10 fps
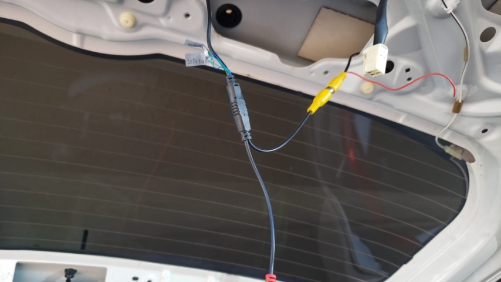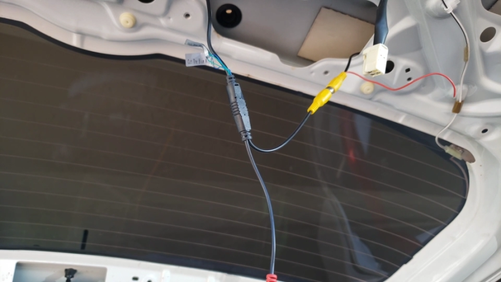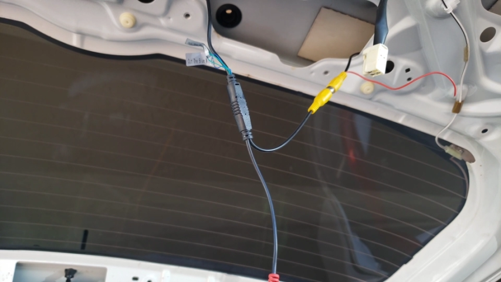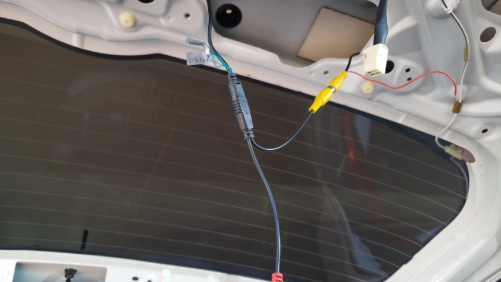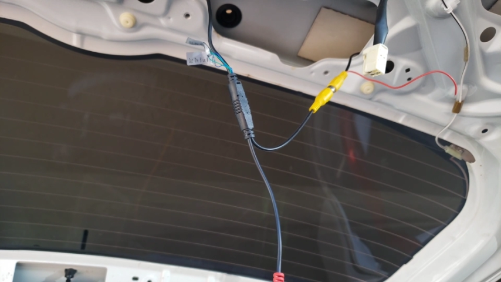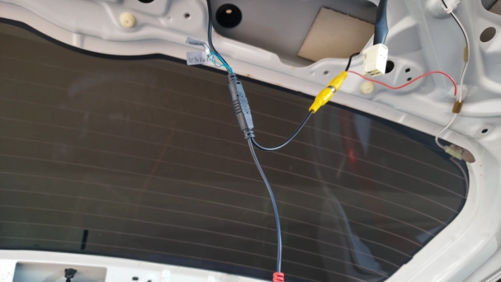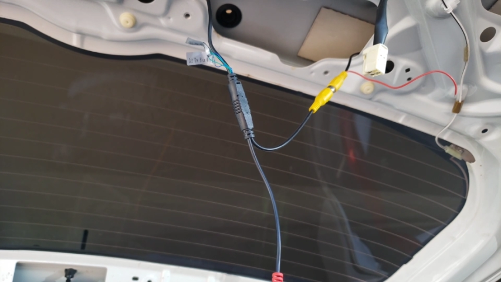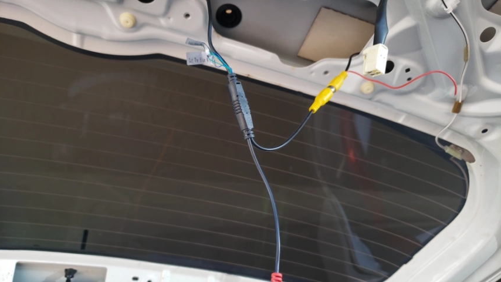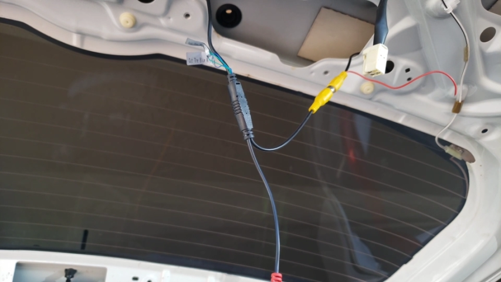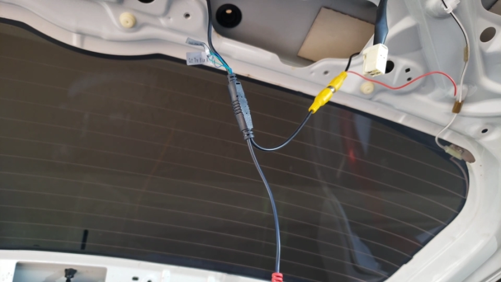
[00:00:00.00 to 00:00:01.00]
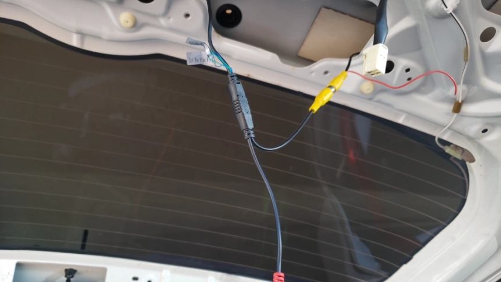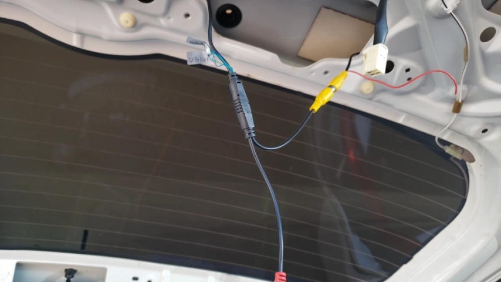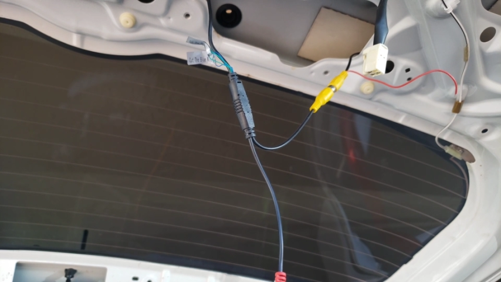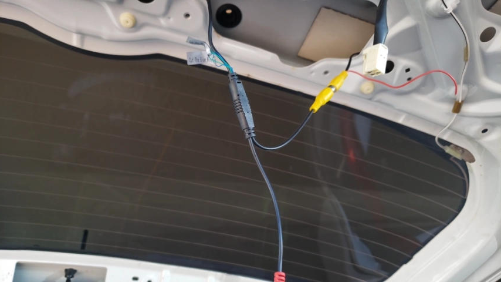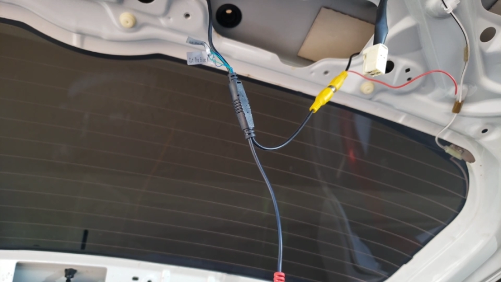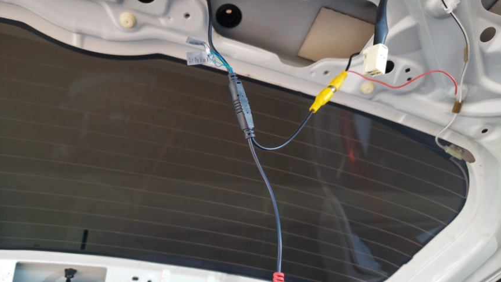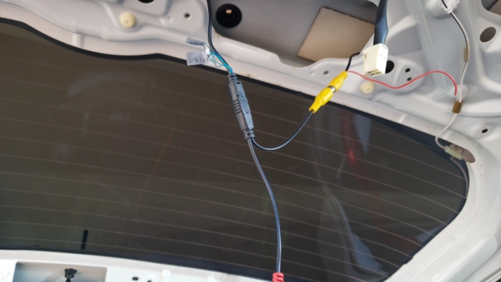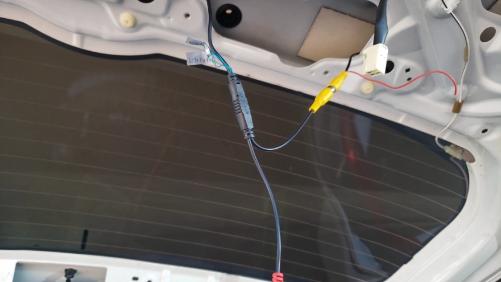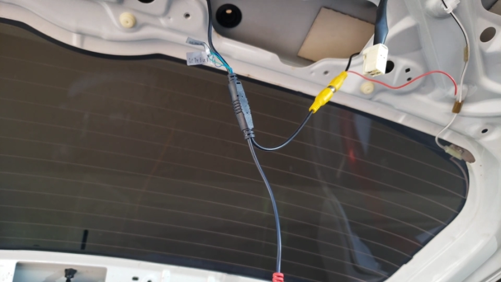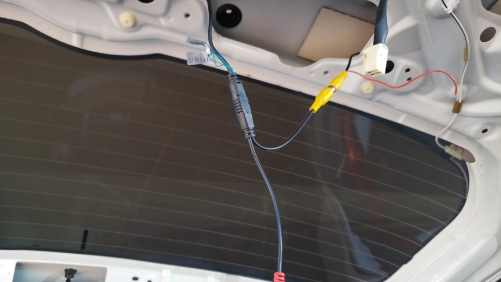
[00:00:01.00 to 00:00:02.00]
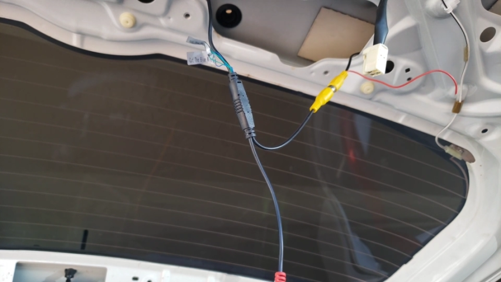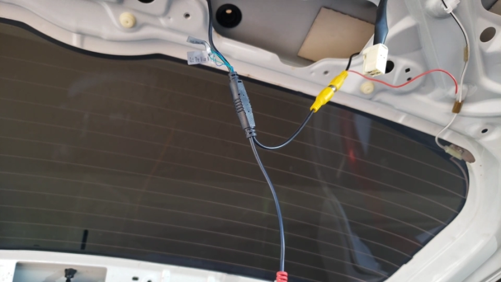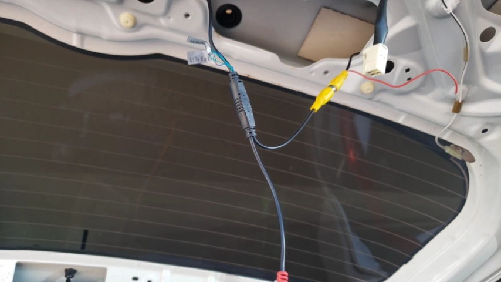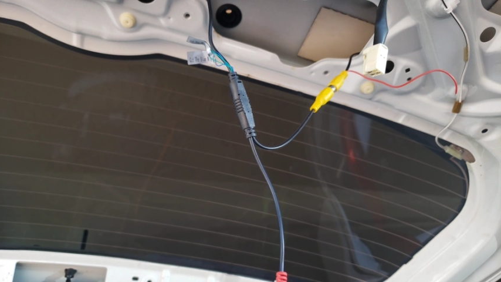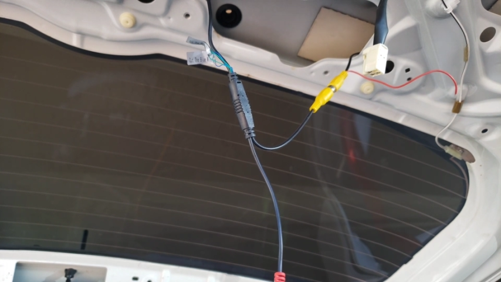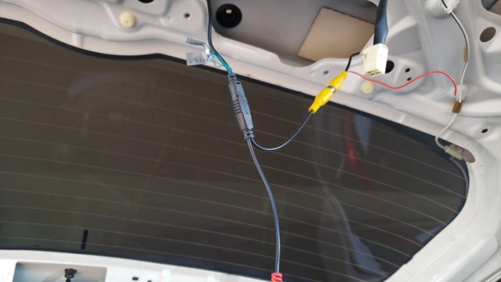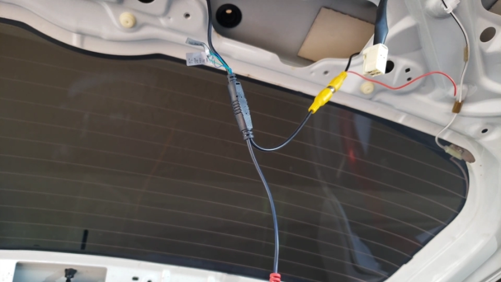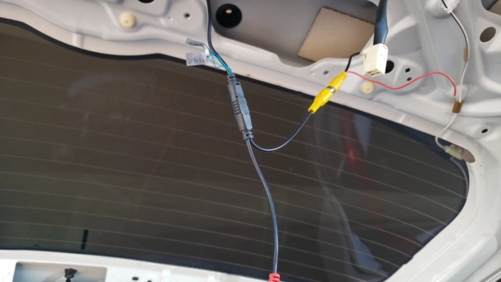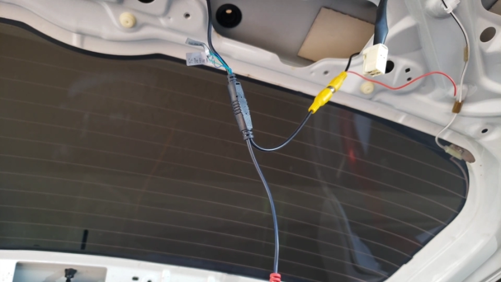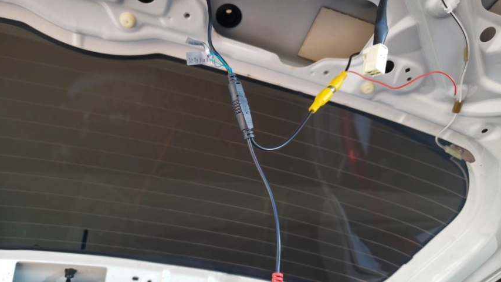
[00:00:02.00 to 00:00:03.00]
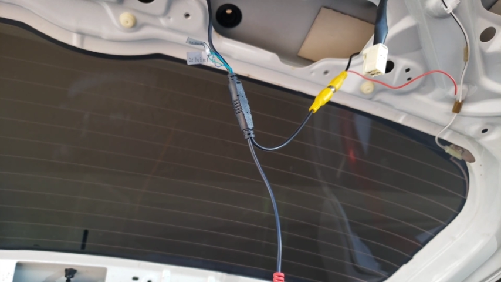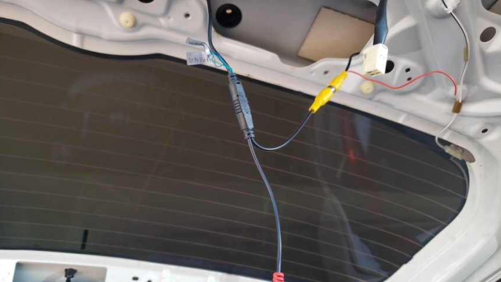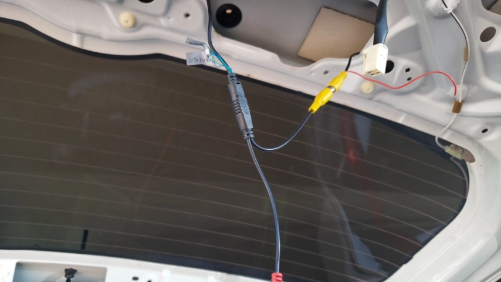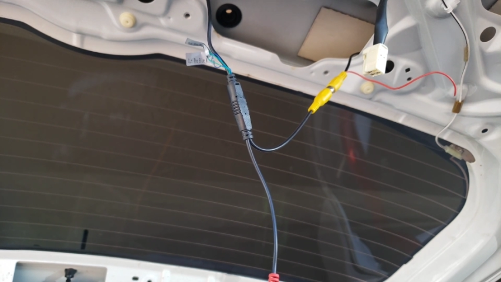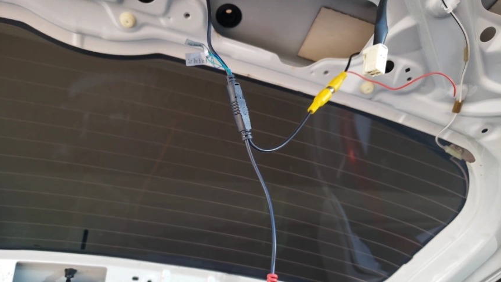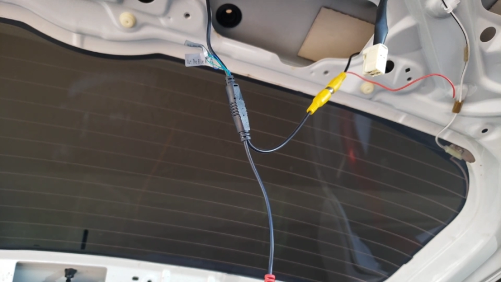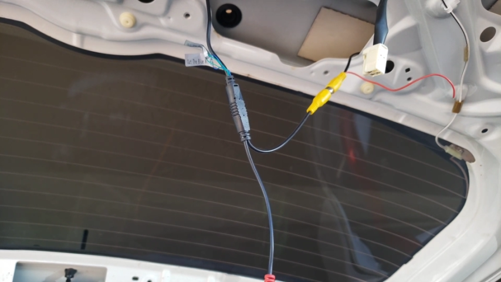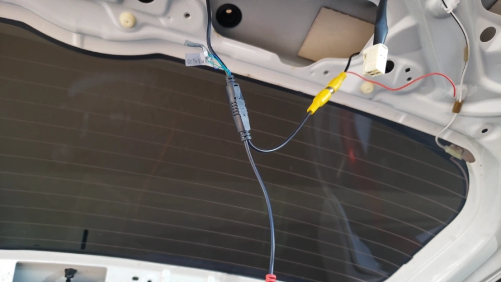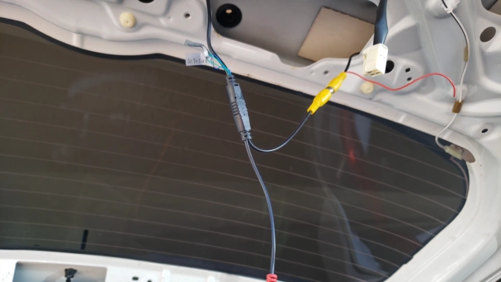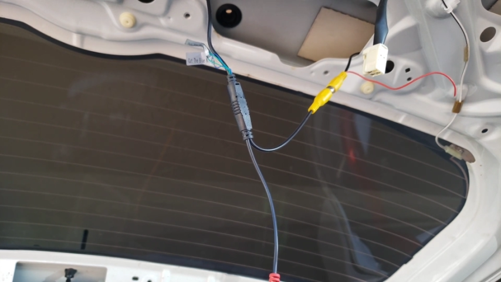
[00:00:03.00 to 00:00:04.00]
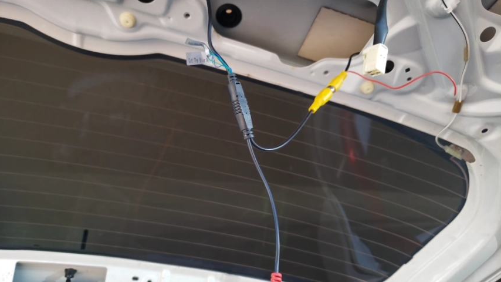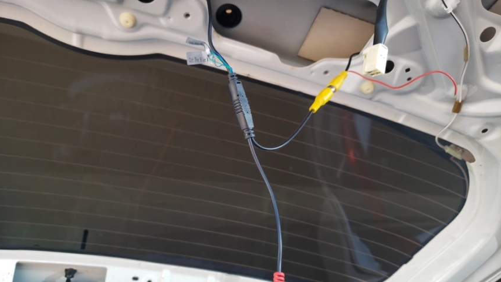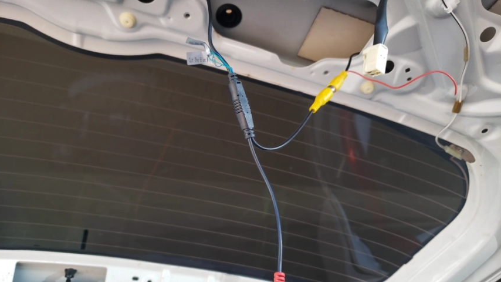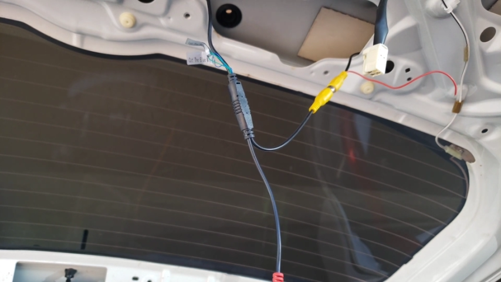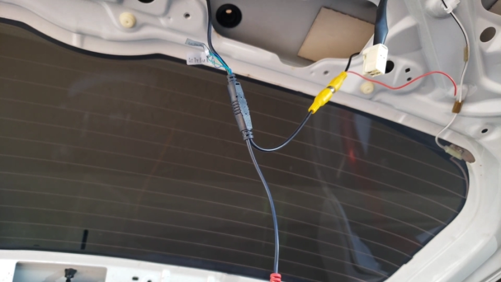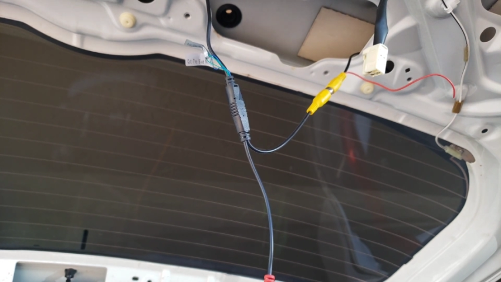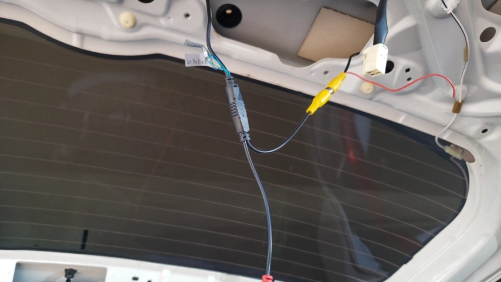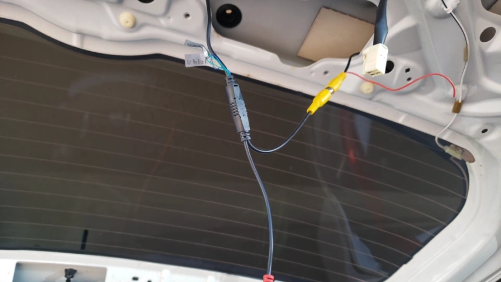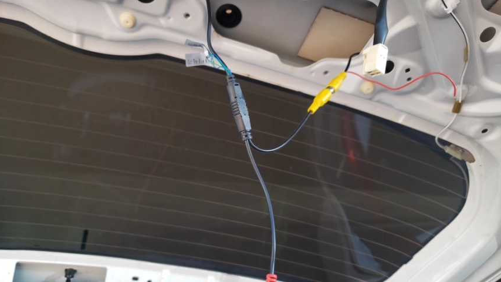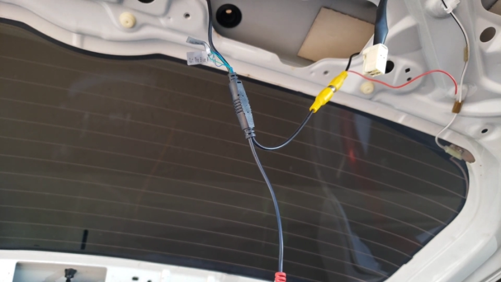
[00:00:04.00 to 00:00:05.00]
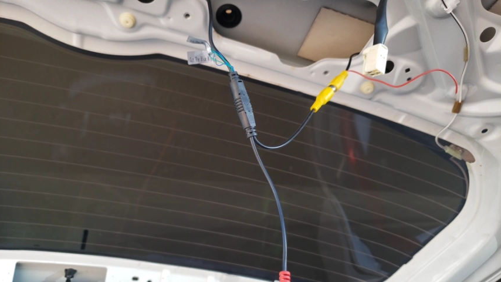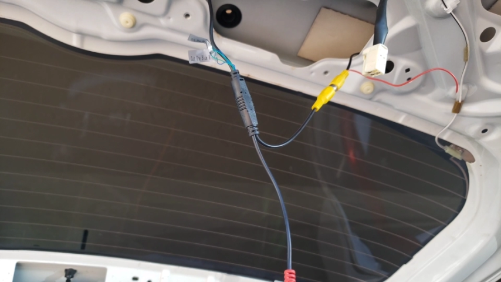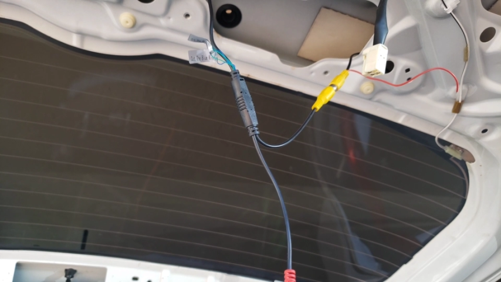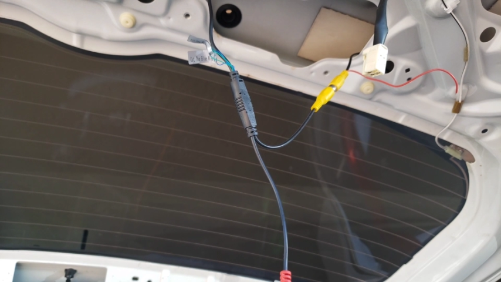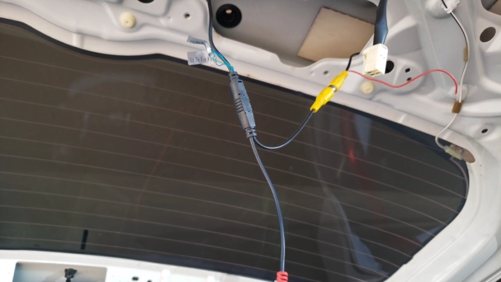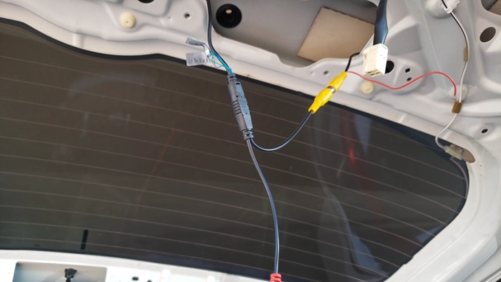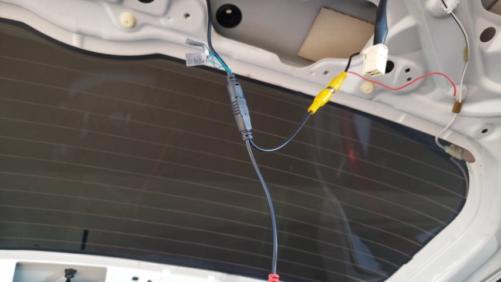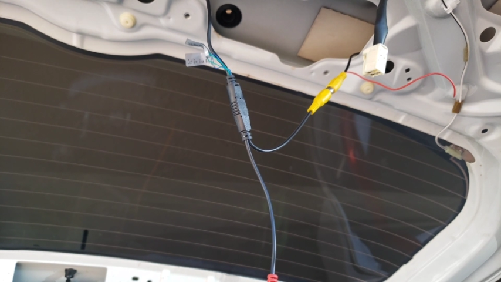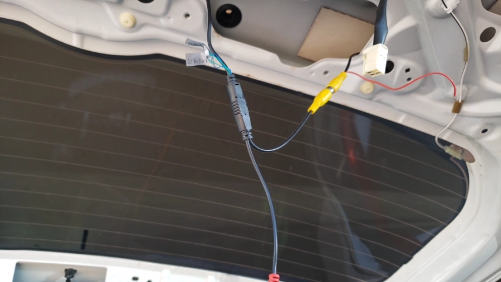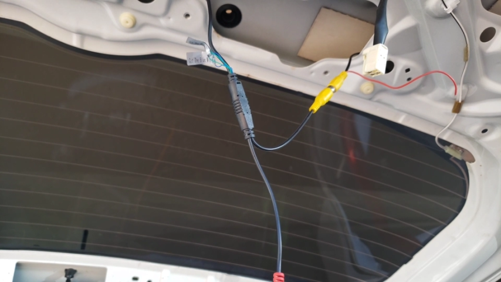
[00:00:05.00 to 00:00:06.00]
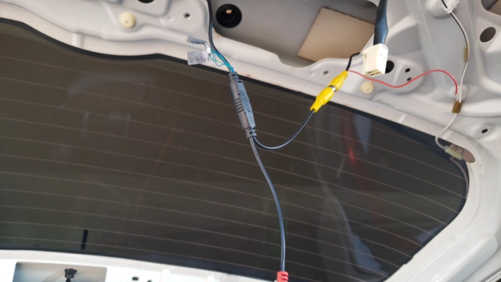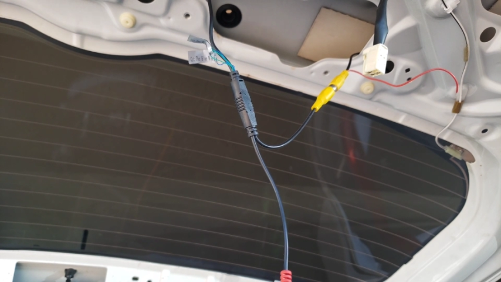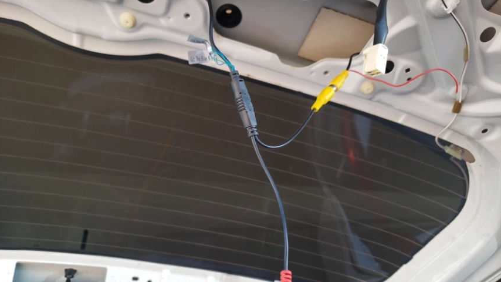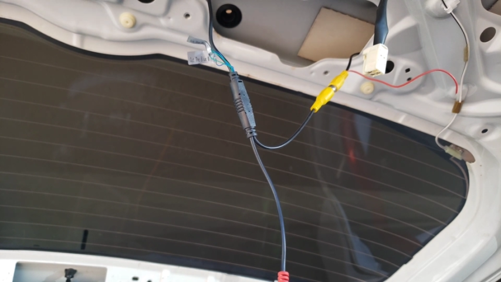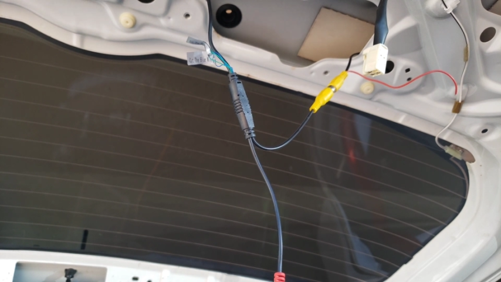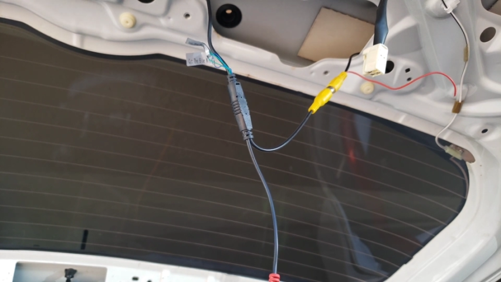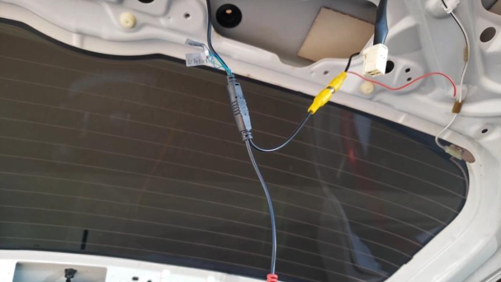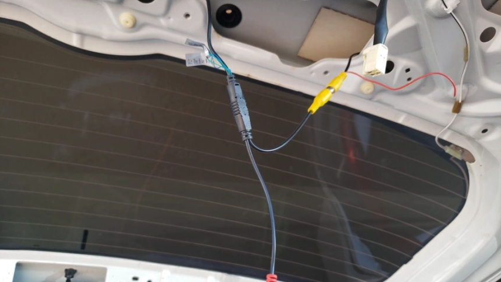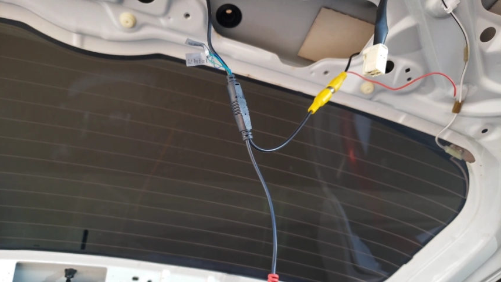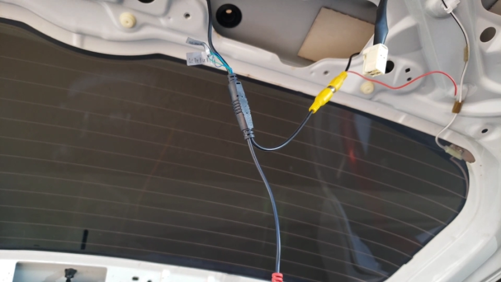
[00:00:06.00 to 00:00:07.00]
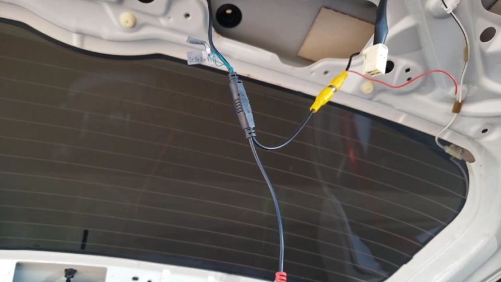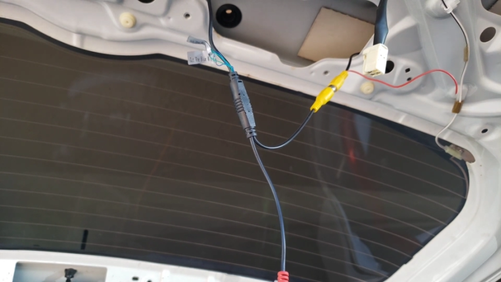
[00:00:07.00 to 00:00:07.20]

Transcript: (no speaker visible)